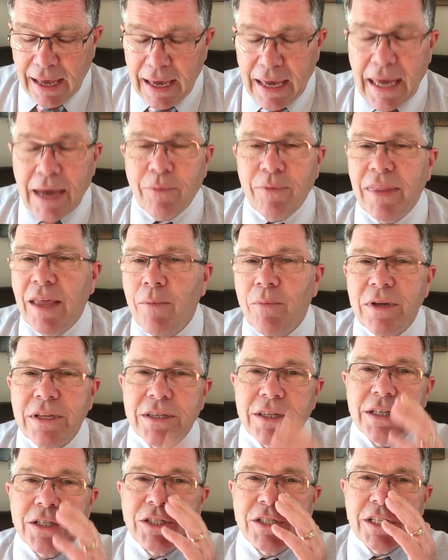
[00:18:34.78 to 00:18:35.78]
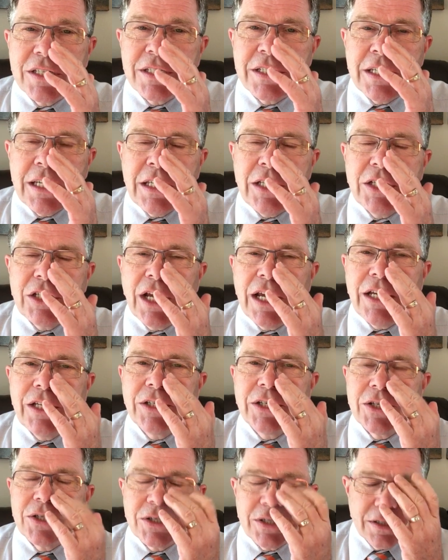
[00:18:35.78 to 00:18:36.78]
And then the scene
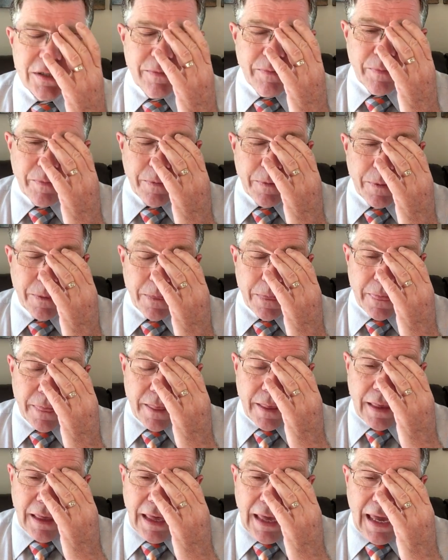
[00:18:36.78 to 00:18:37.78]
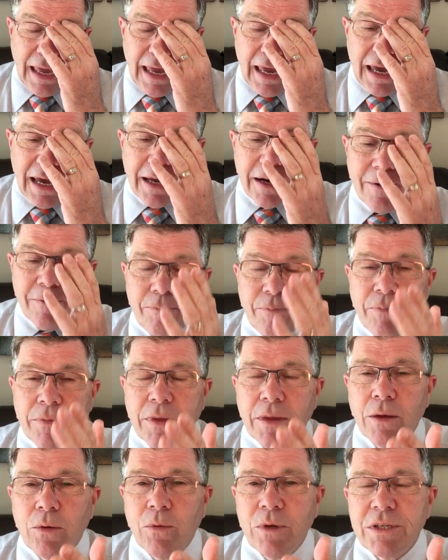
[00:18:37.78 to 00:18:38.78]
changes, and
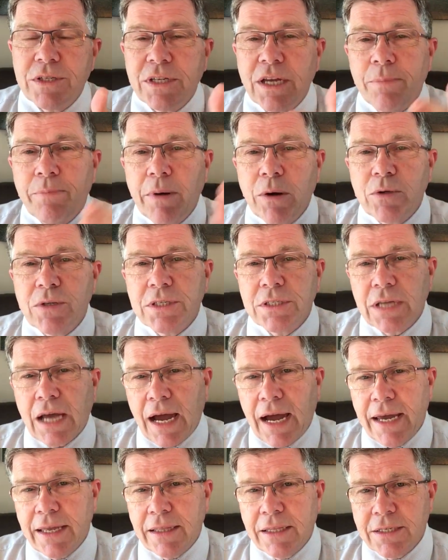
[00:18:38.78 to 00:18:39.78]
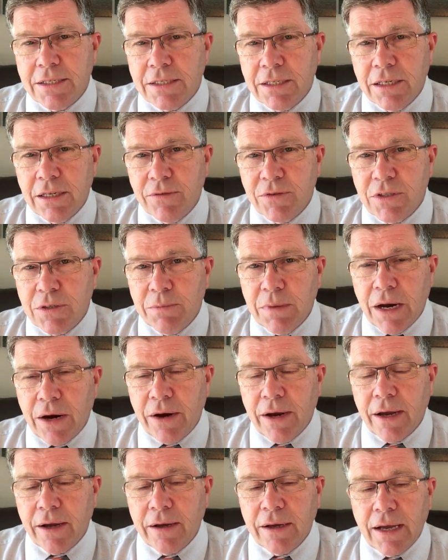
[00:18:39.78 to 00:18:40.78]
we step outside the city of
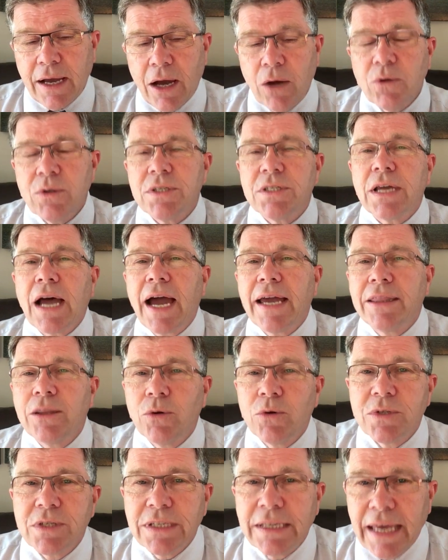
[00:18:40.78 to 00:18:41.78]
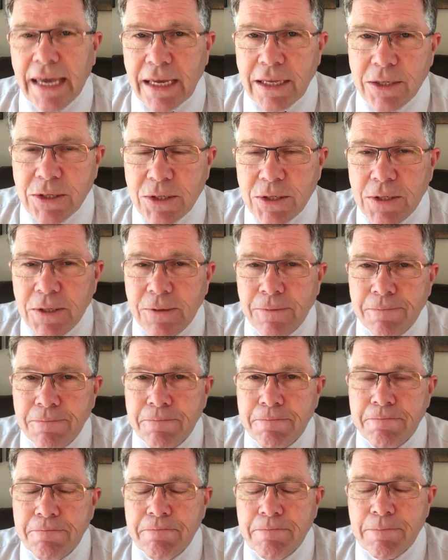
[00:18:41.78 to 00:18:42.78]
Samaria, outside those gates.
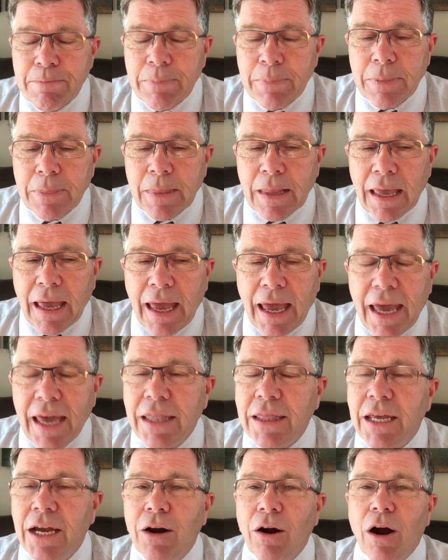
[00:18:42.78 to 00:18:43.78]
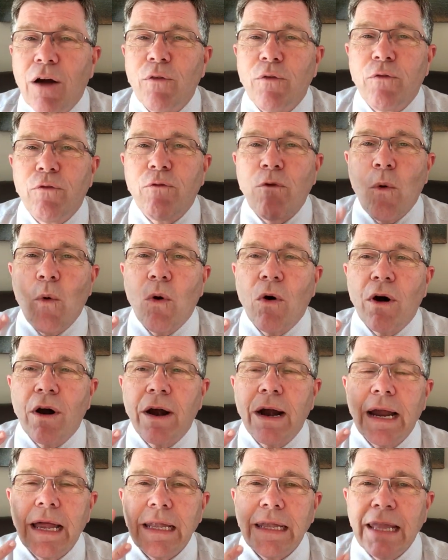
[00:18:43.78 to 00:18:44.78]
And there are 4
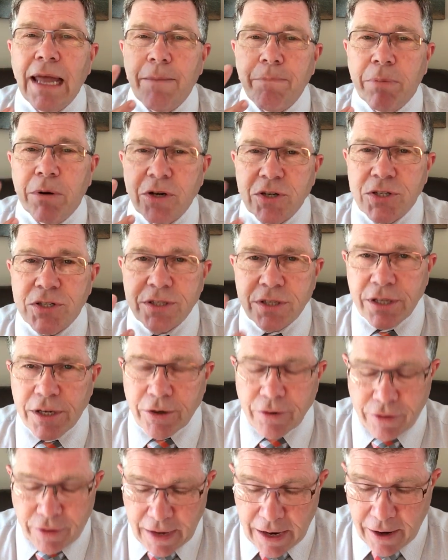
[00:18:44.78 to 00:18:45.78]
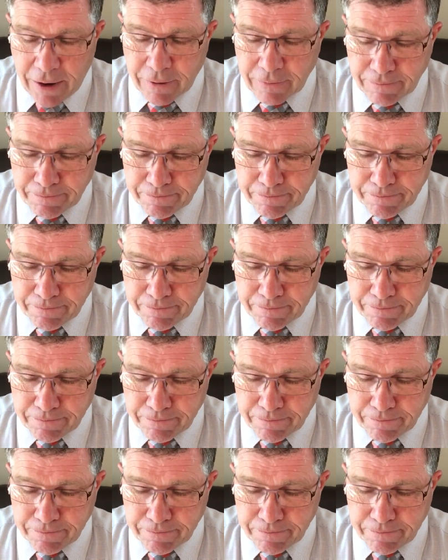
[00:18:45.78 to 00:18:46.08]
lepers that are there.